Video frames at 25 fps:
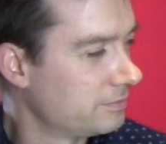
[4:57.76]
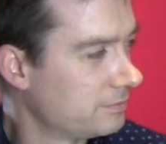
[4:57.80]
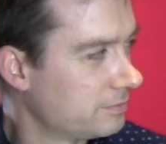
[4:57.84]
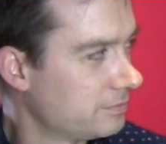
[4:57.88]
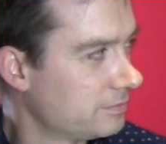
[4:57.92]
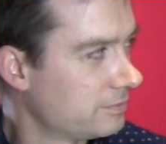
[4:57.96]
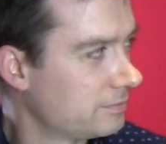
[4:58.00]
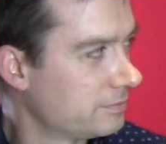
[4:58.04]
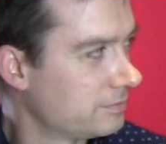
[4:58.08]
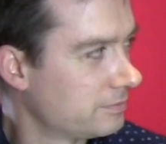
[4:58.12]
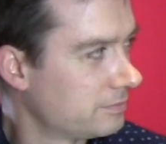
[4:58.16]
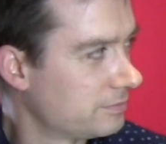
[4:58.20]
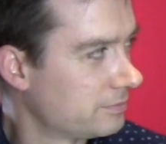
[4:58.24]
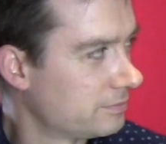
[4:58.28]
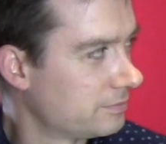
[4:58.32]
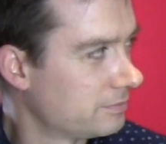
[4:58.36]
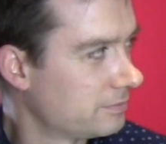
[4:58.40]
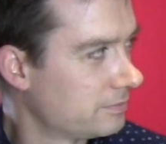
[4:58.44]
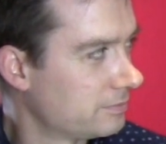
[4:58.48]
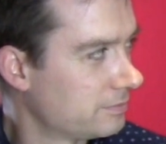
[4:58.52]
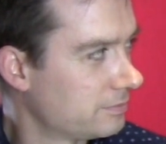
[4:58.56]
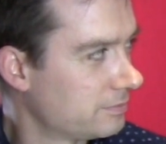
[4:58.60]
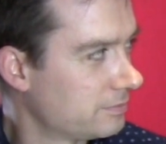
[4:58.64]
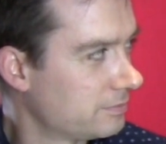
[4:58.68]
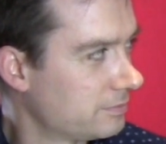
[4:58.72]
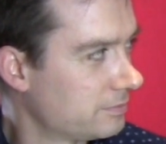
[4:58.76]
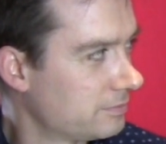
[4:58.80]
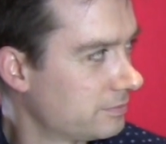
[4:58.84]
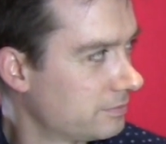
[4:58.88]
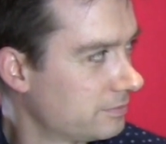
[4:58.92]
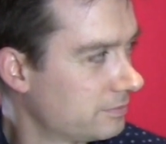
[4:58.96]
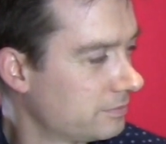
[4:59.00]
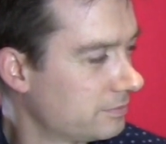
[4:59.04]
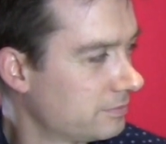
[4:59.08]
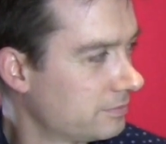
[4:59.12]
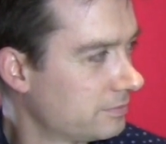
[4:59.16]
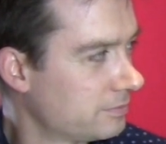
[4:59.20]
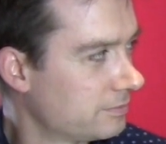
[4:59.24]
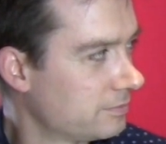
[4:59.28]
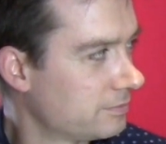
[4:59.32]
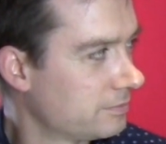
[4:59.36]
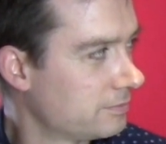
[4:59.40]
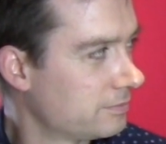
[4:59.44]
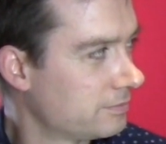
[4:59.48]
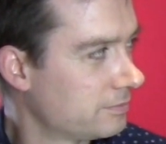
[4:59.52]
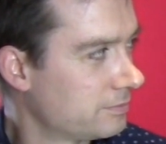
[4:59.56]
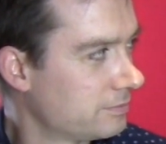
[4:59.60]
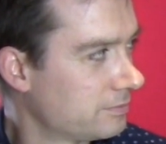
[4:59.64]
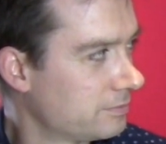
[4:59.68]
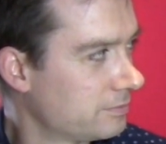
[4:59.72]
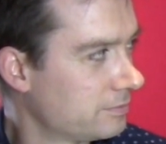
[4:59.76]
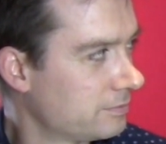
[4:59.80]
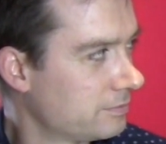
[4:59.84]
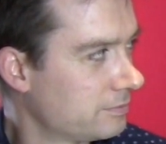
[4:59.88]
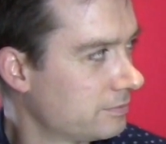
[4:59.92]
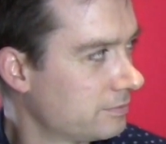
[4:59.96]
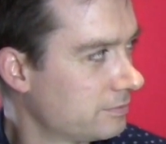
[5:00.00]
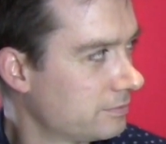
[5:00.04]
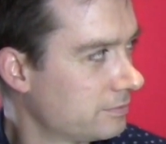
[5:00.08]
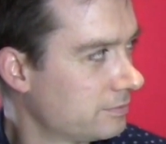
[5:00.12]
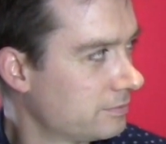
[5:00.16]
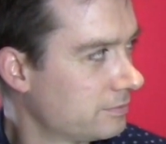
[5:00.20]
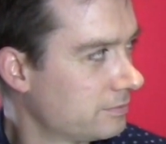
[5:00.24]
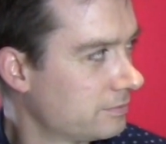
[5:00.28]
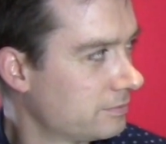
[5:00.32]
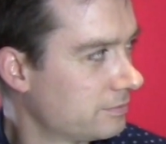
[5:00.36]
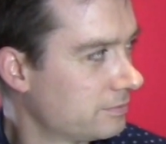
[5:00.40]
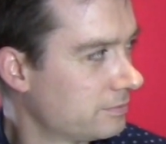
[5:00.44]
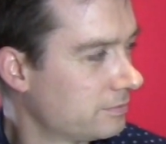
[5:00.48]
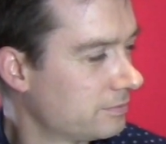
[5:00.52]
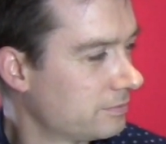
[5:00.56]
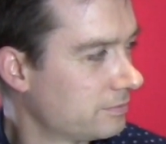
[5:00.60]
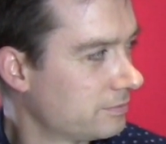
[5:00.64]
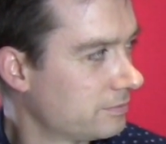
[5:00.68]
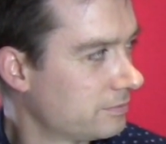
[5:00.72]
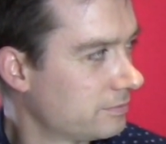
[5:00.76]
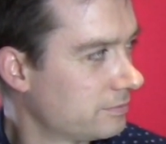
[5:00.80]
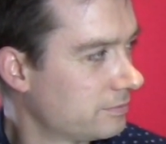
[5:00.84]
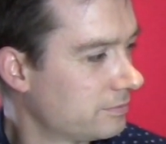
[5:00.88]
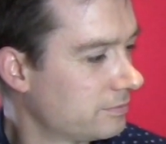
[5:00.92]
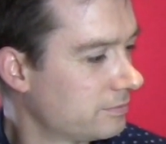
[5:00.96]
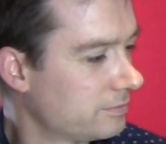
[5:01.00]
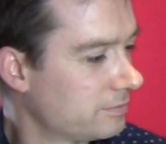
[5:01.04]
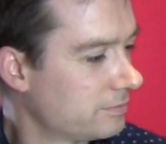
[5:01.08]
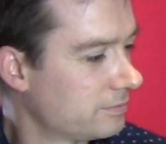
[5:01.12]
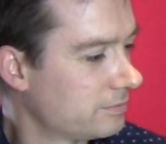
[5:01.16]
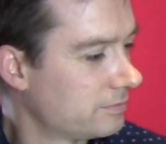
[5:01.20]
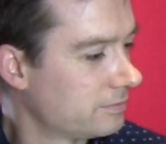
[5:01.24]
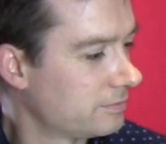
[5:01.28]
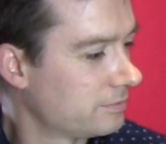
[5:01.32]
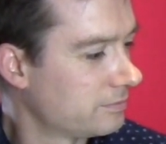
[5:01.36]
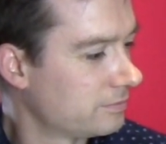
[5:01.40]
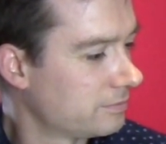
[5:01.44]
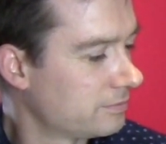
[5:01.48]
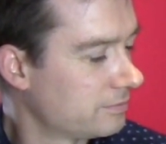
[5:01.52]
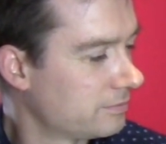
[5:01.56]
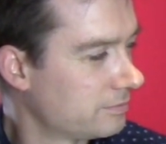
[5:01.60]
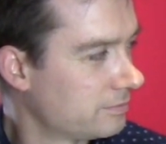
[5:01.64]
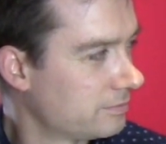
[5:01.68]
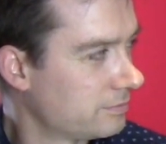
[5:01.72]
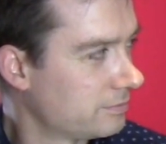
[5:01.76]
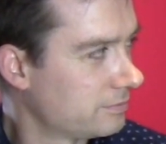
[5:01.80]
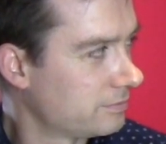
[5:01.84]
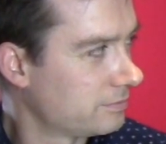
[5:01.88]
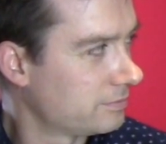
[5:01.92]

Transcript: (not speaking)